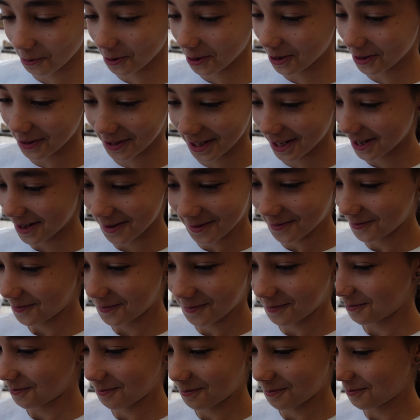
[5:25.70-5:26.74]
you think it's neat?
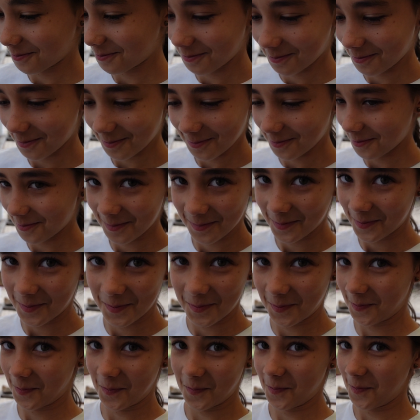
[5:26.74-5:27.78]
It's nature.
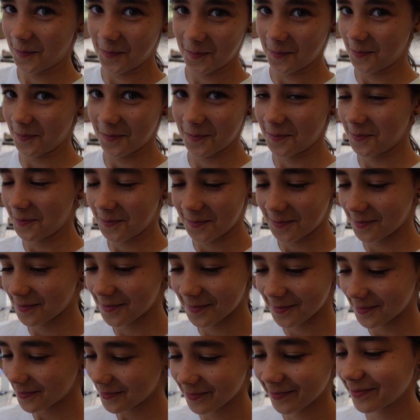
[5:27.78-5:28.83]
I love
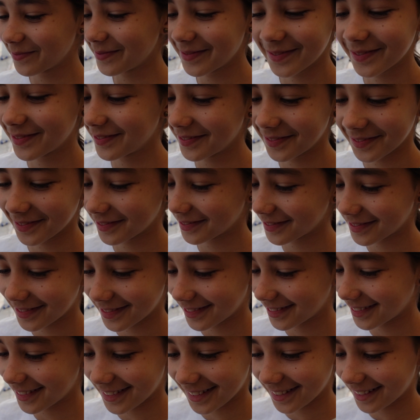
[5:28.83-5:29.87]
this kind of stuff.
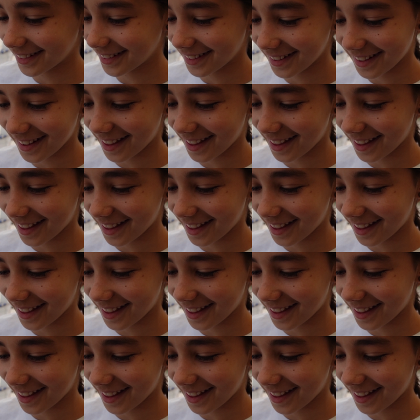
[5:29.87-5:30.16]
Yeah.